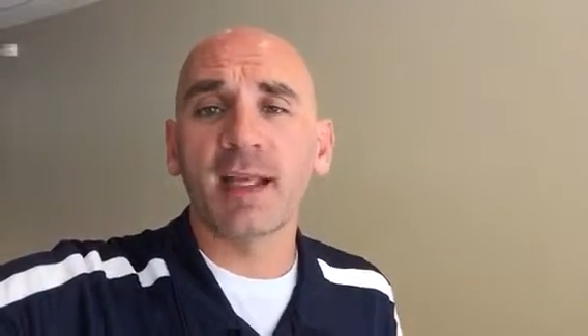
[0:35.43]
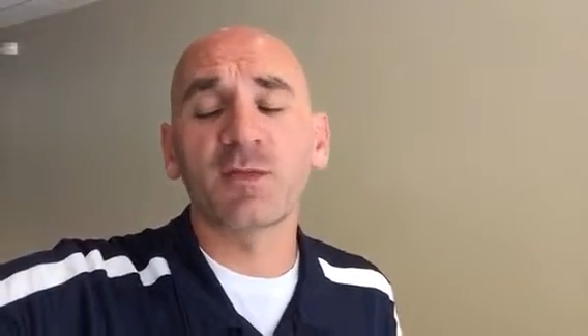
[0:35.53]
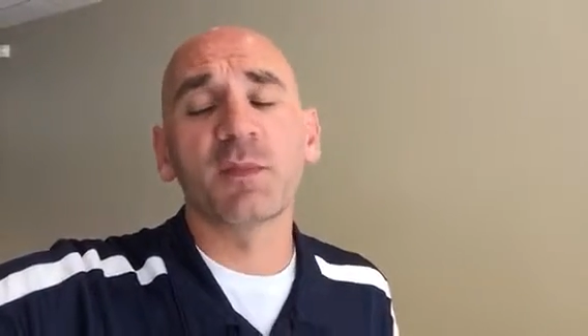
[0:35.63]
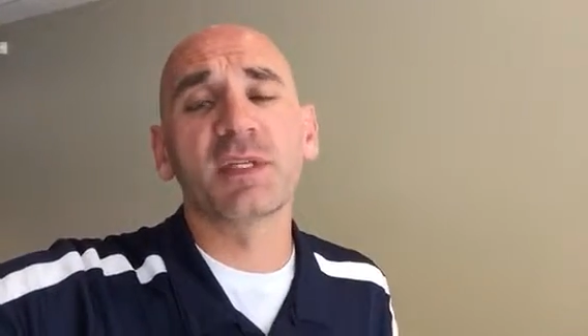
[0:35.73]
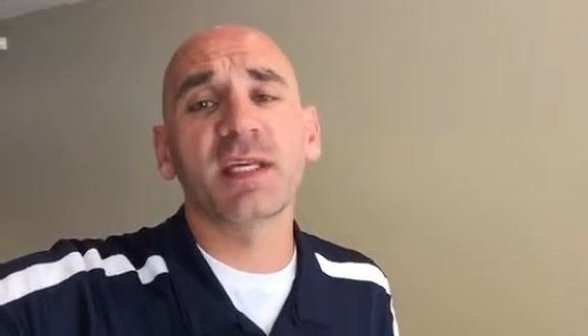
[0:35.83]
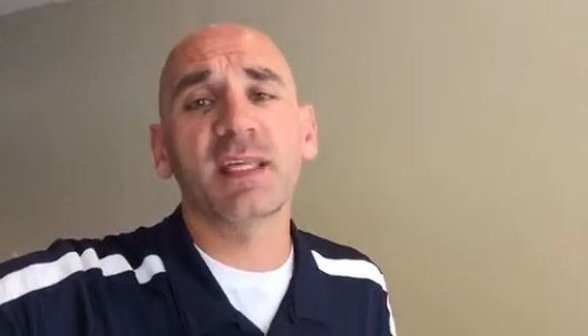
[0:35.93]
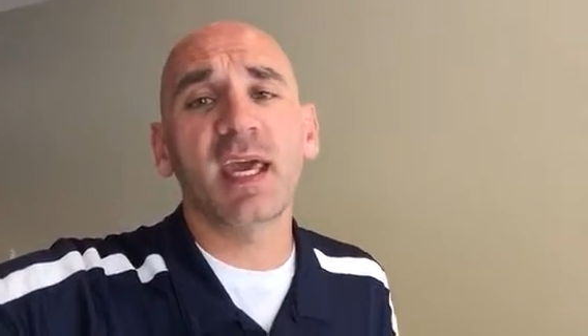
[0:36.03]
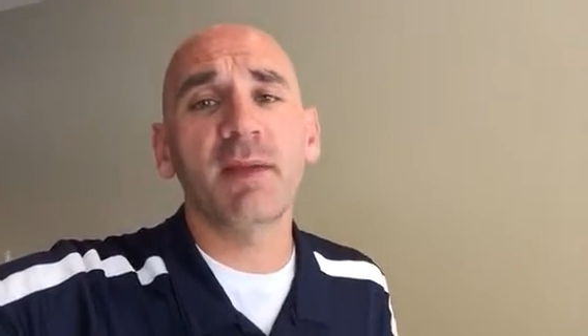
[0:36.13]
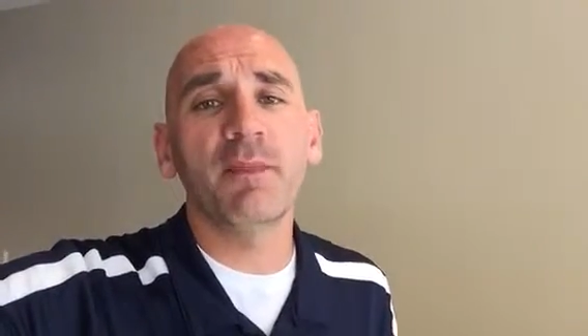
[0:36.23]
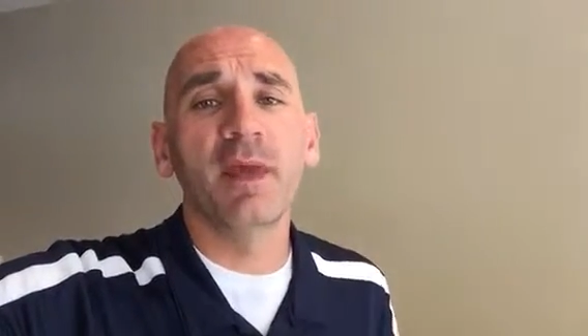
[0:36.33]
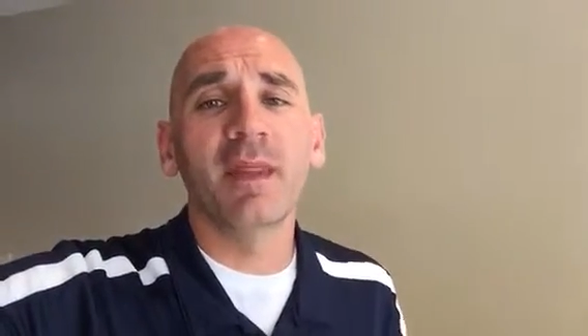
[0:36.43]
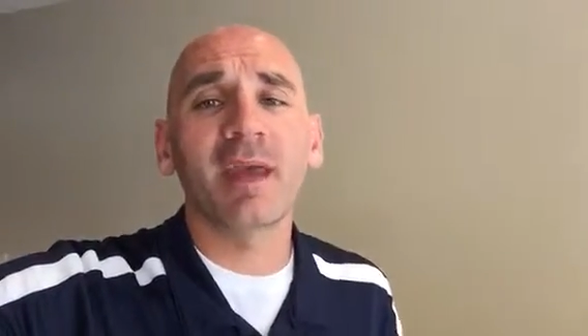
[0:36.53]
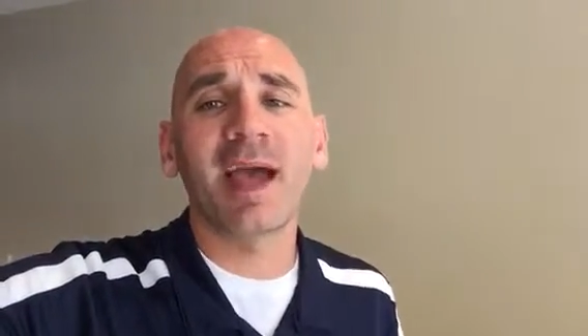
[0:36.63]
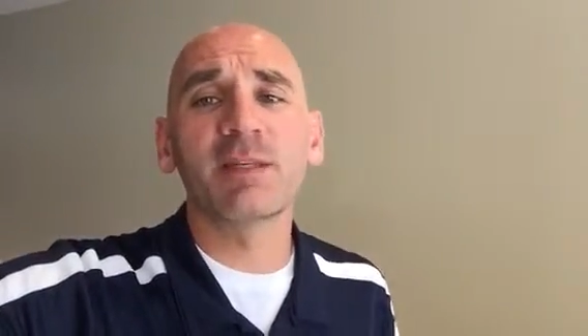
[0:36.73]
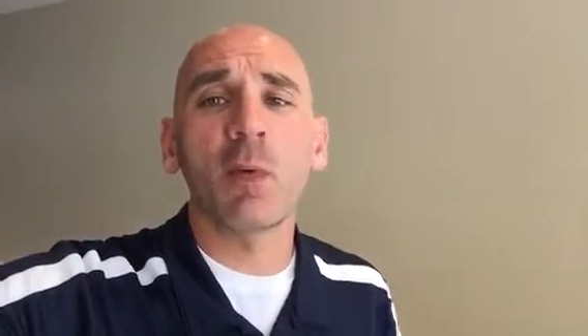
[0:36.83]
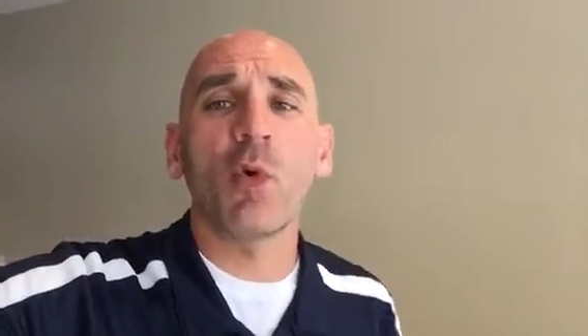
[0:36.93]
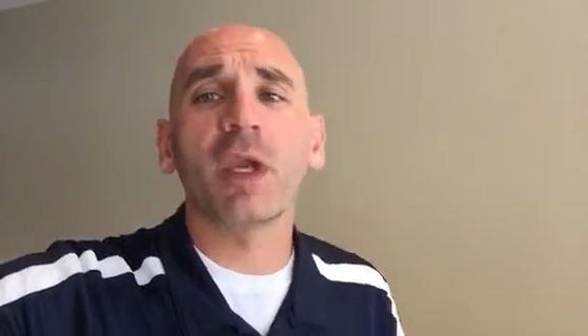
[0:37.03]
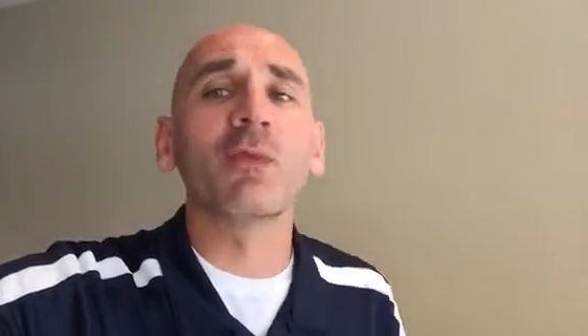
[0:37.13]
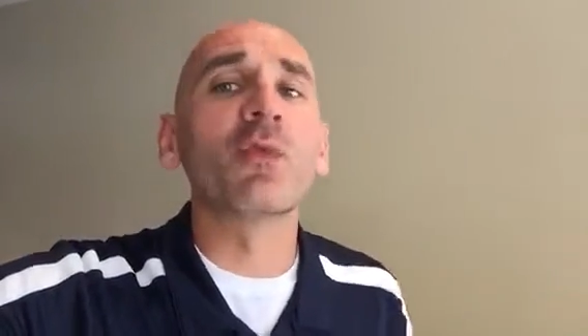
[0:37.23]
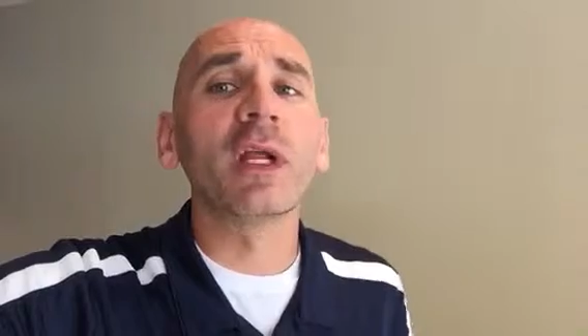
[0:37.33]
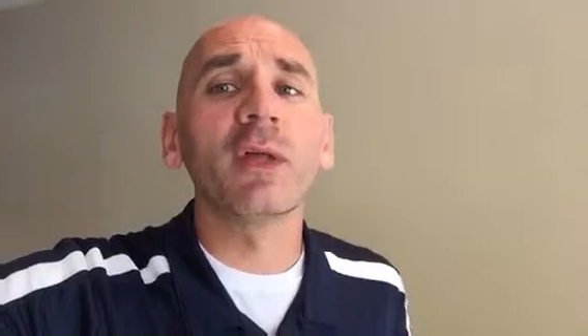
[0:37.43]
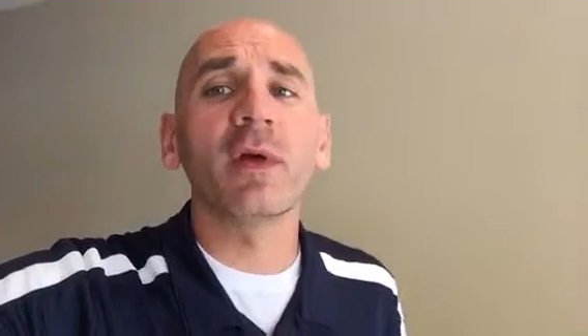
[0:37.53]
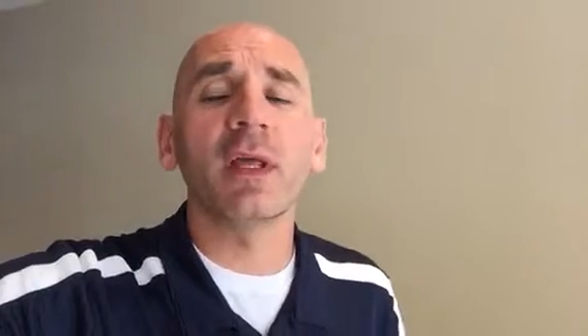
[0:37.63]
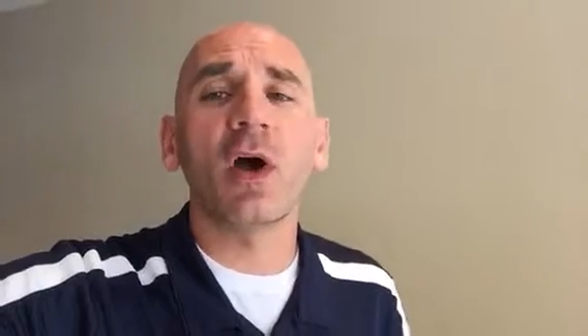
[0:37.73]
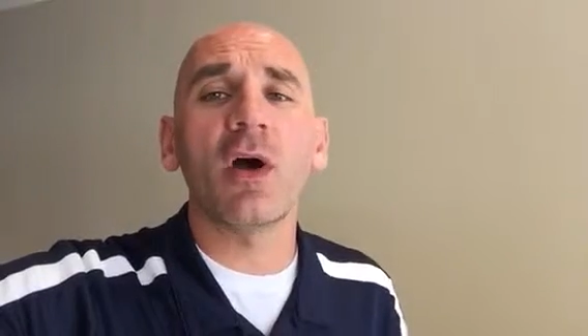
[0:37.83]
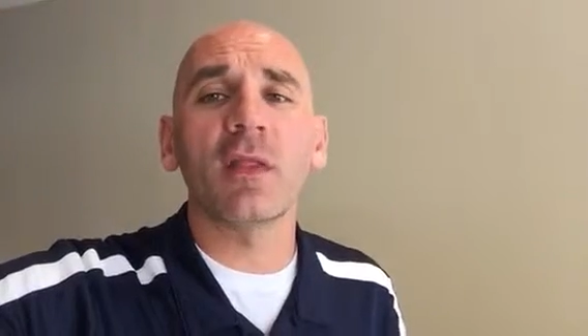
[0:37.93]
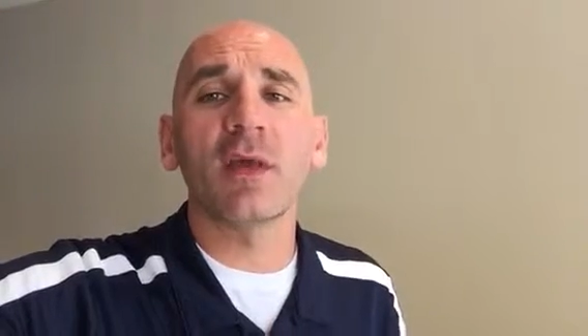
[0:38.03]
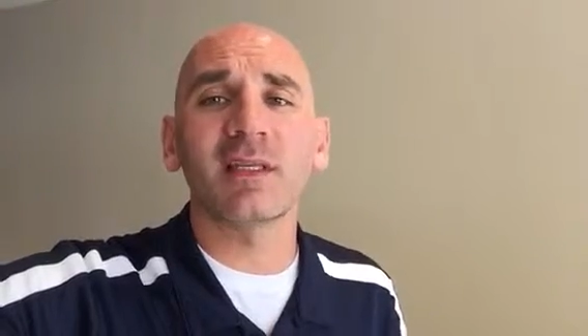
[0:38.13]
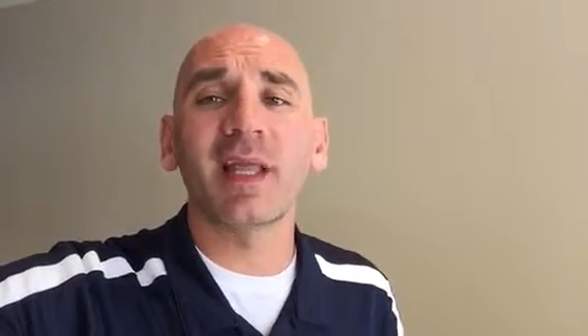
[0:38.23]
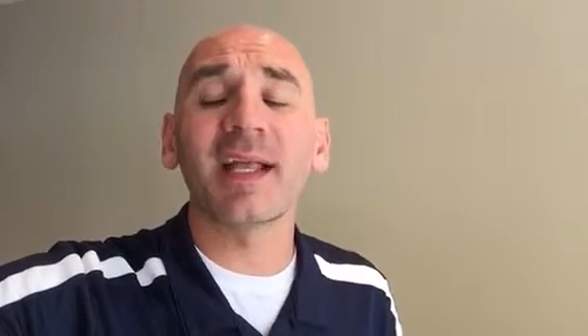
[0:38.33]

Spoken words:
It's from 6 to 8. The guys have been working really, really hard on this.